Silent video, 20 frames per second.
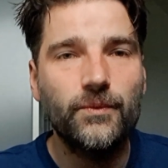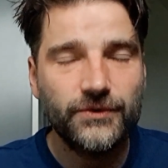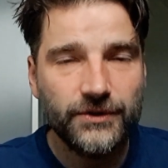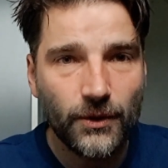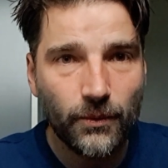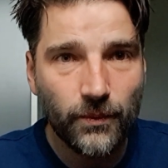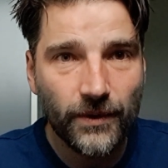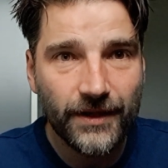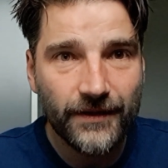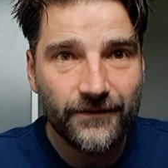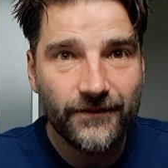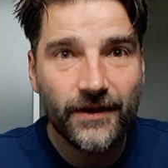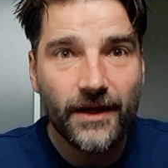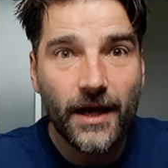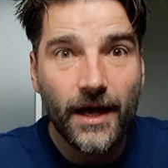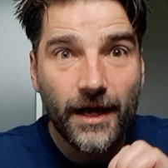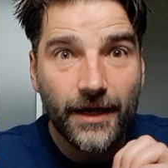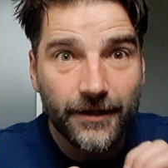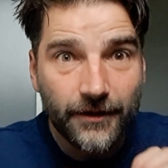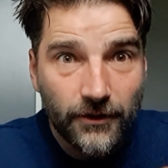the wind
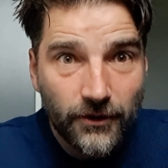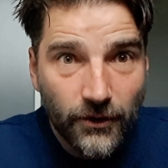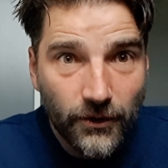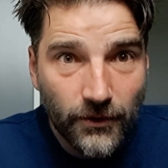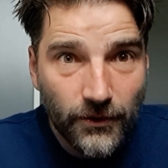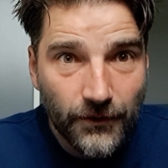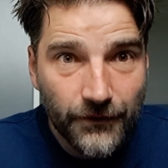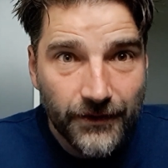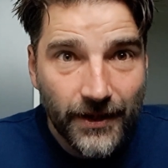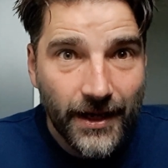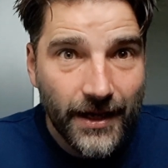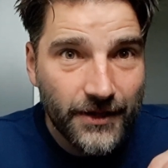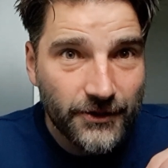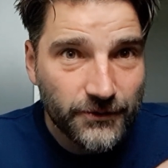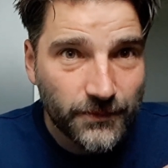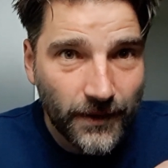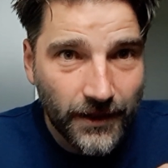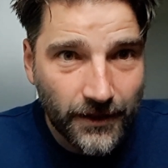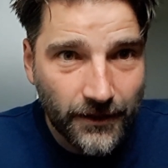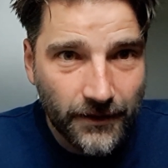and the cold
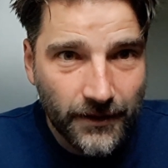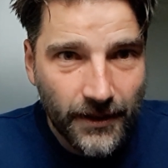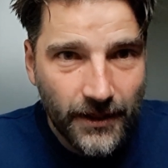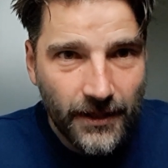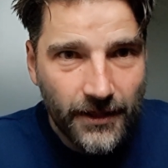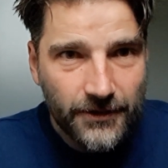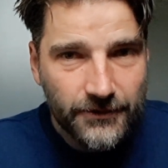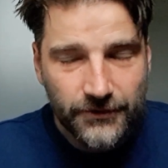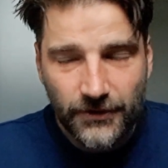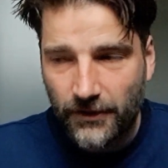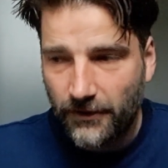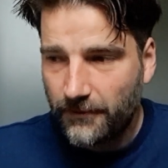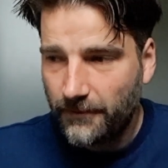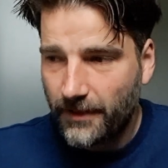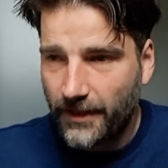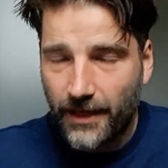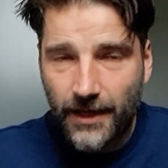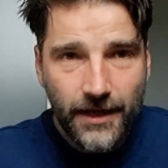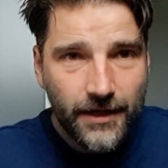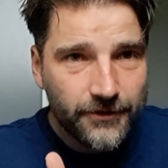as well. So
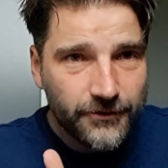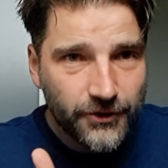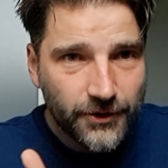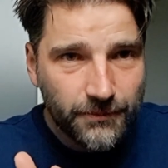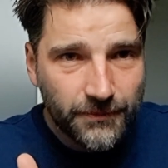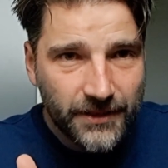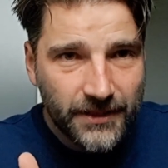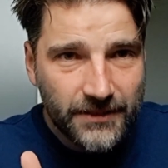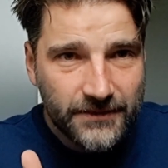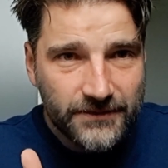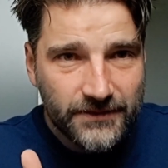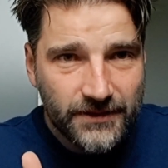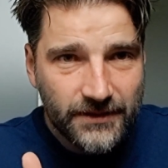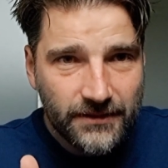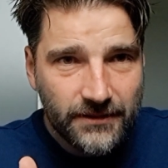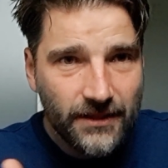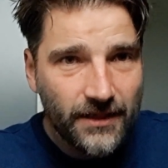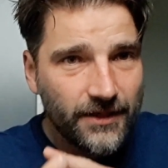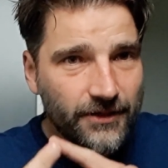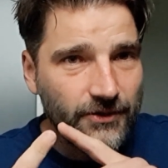air
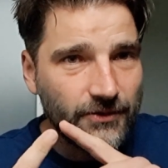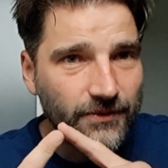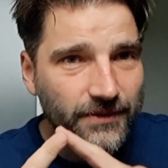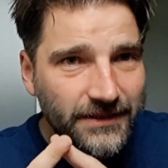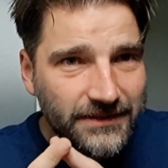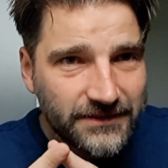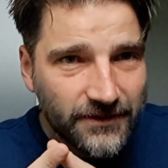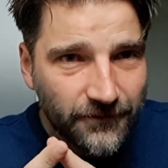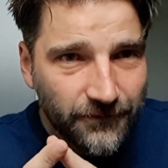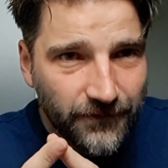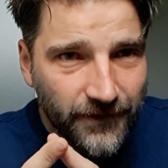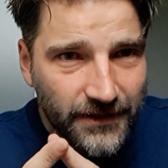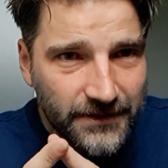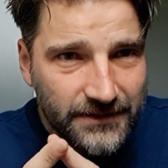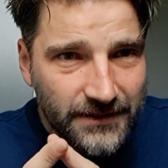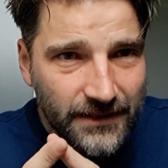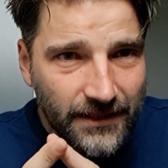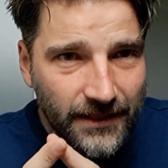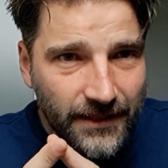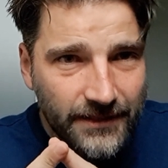humidity, you need to
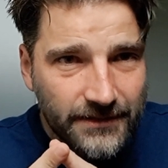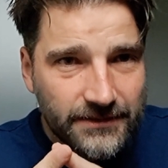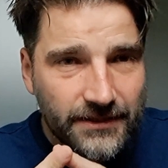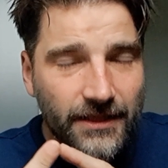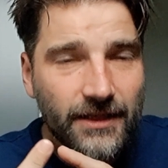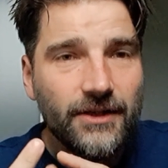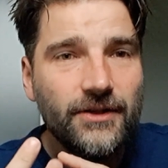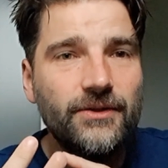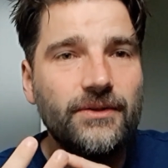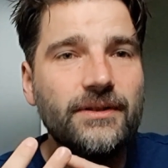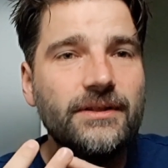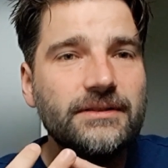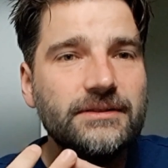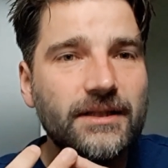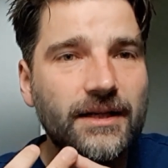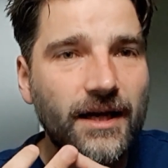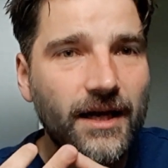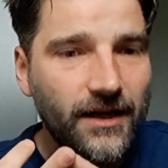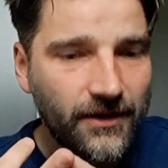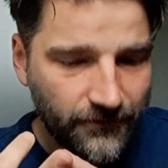ventilate. You need
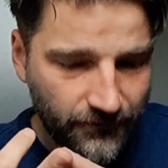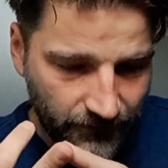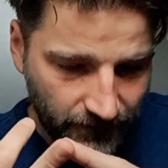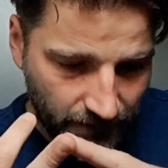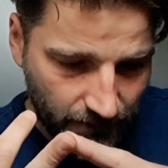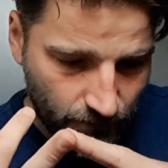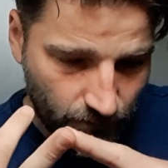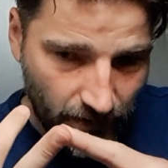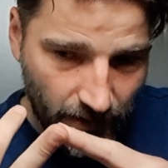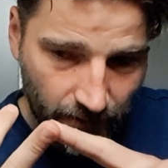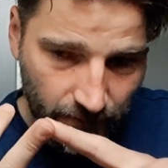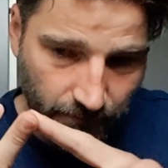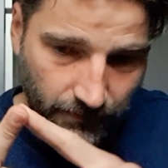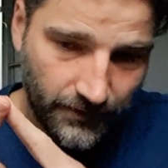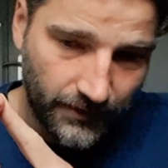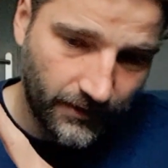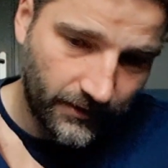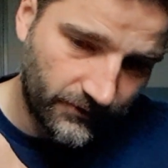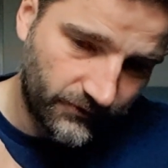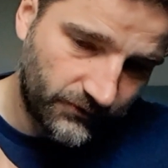to have,
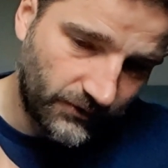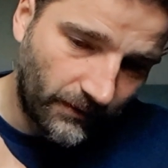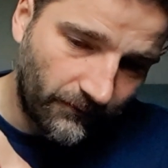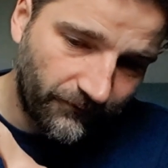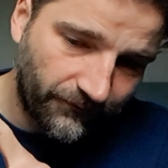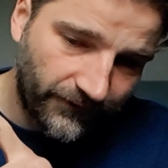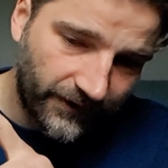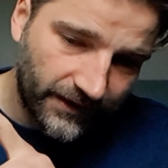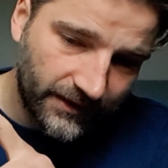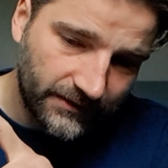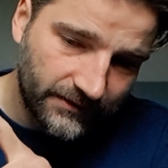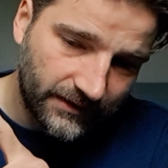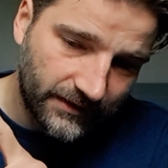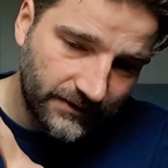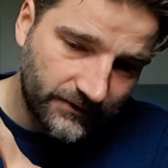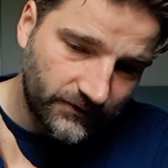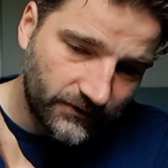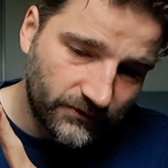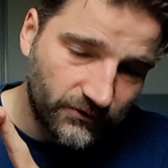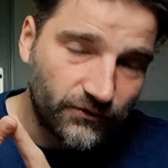well, something
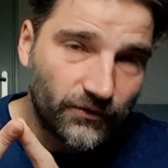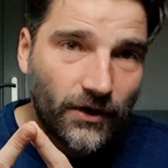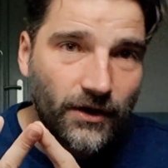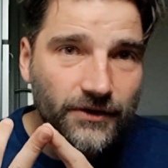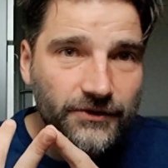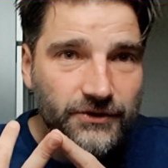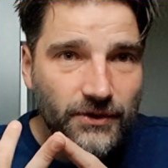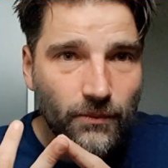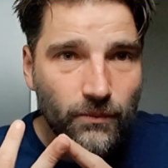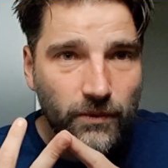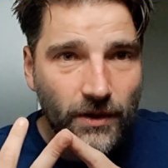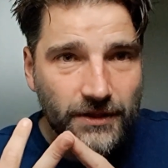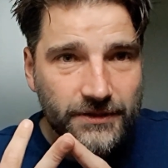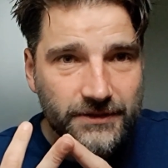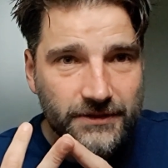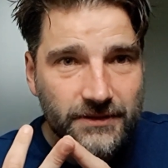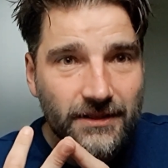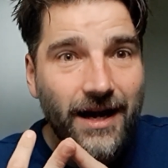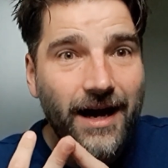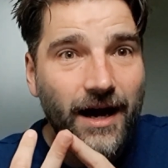that draws the
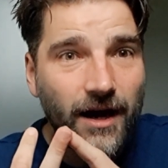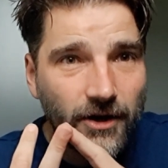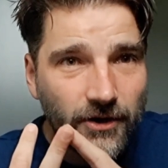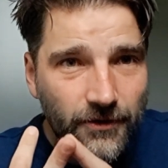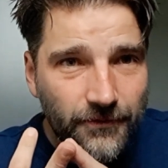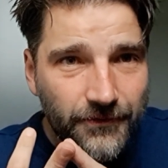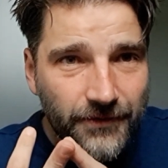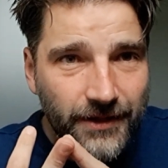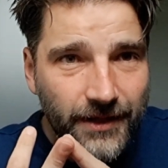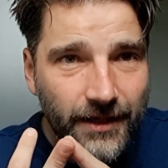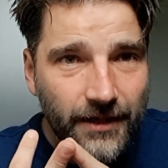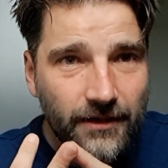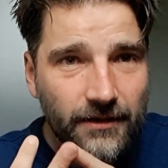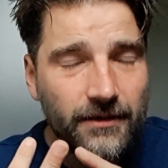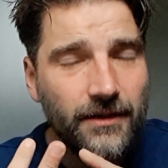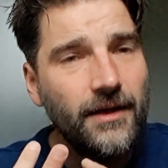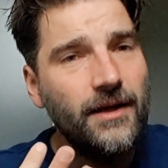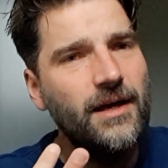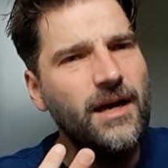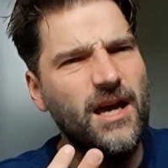water out of the
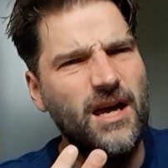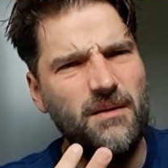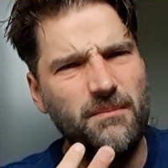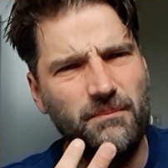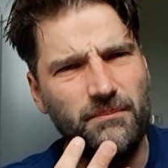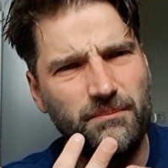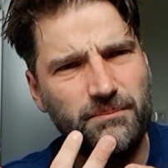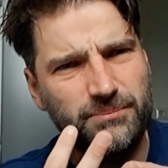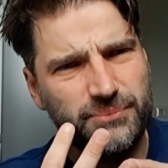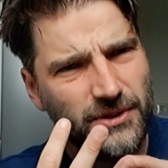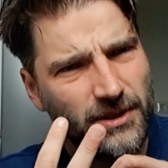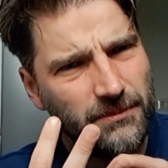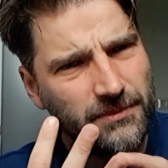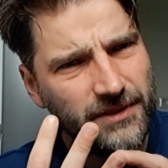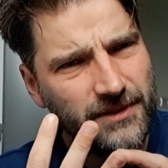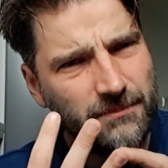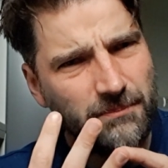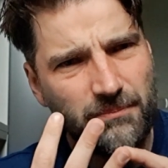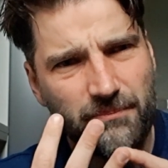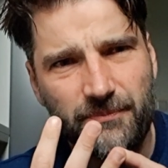air, and
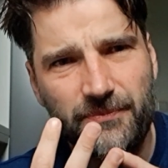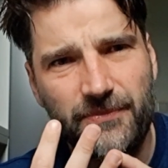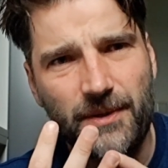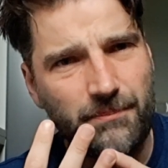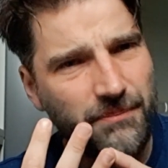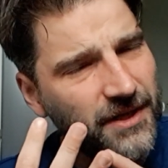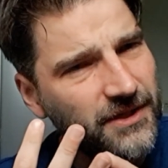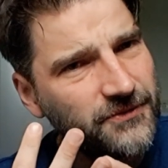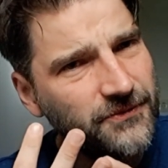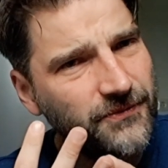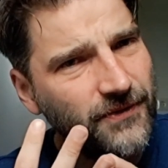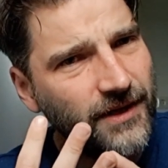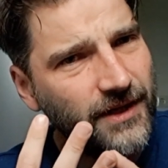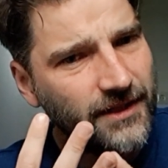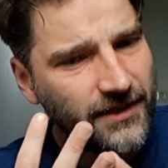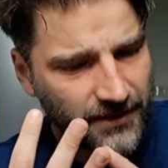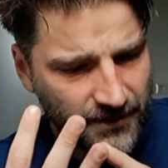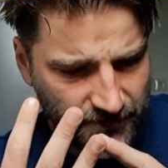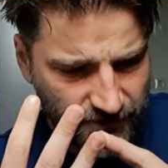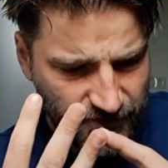probably the best
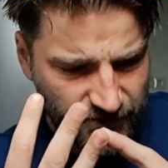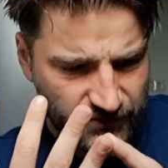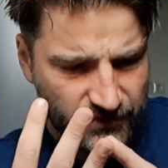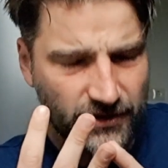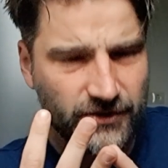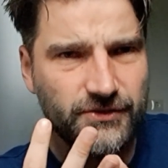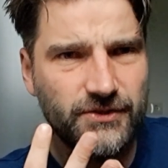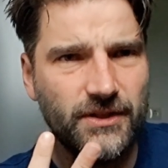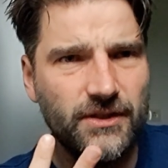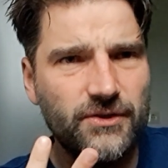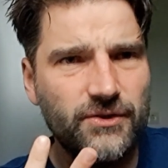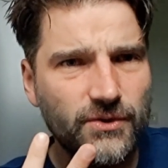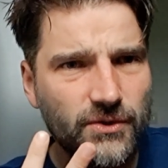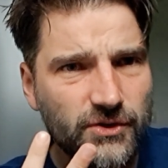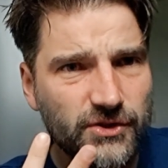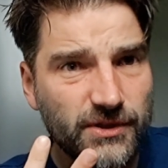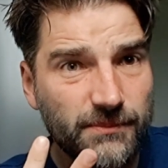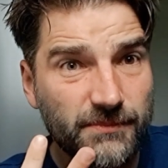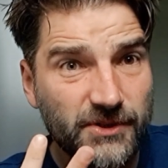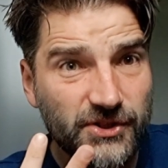thing is just
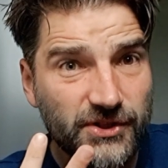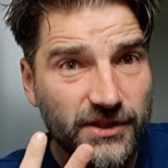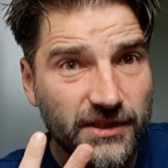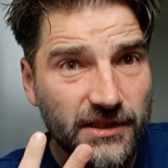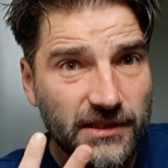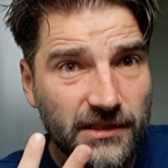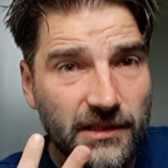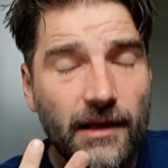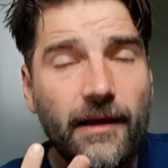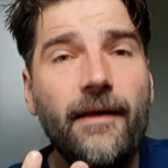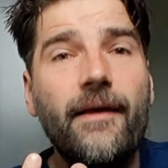use a machine